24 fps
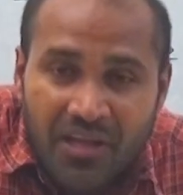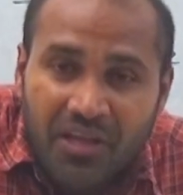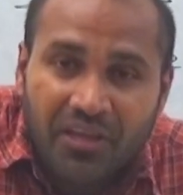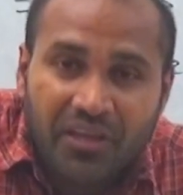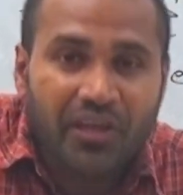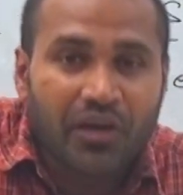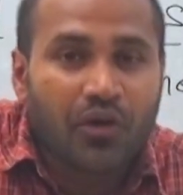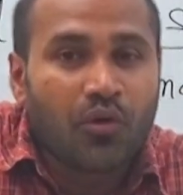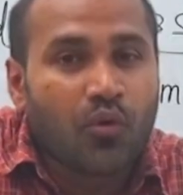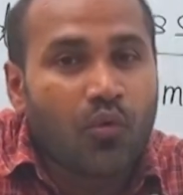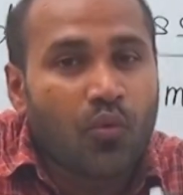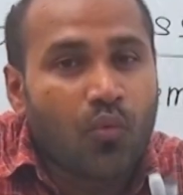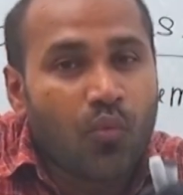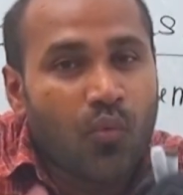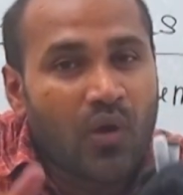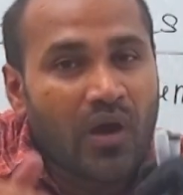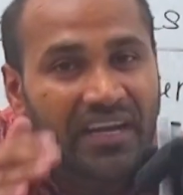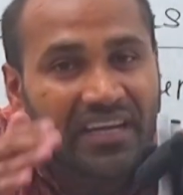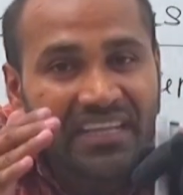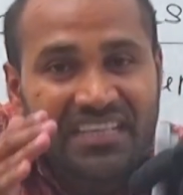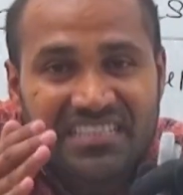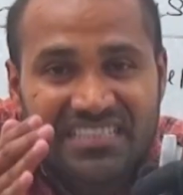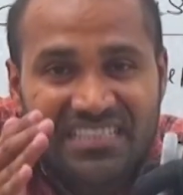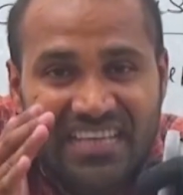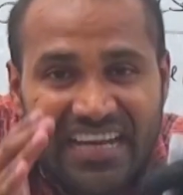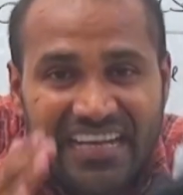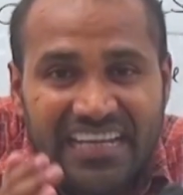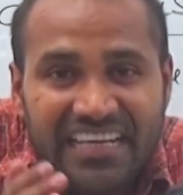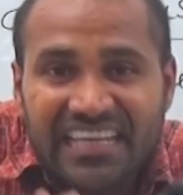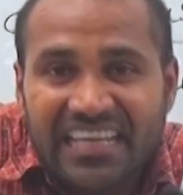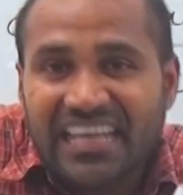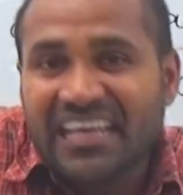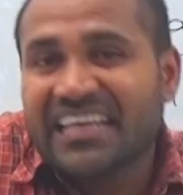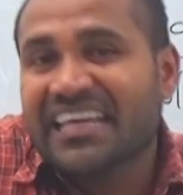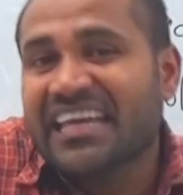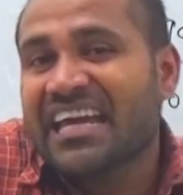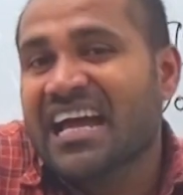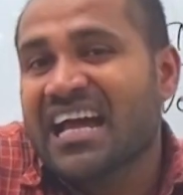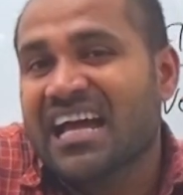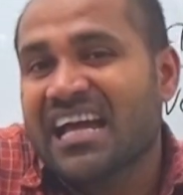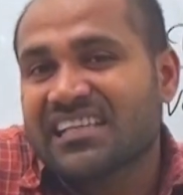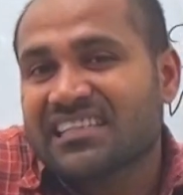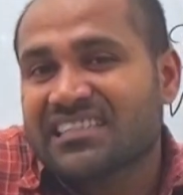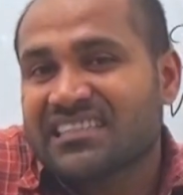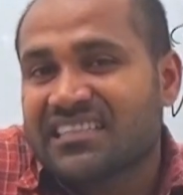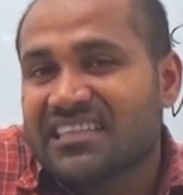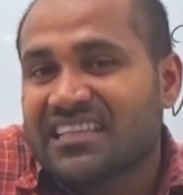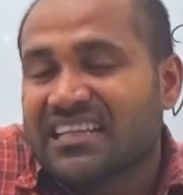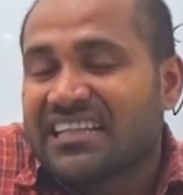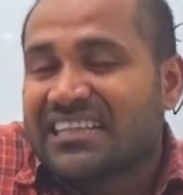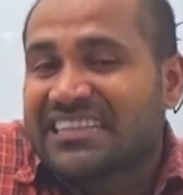Now what is ideal gas?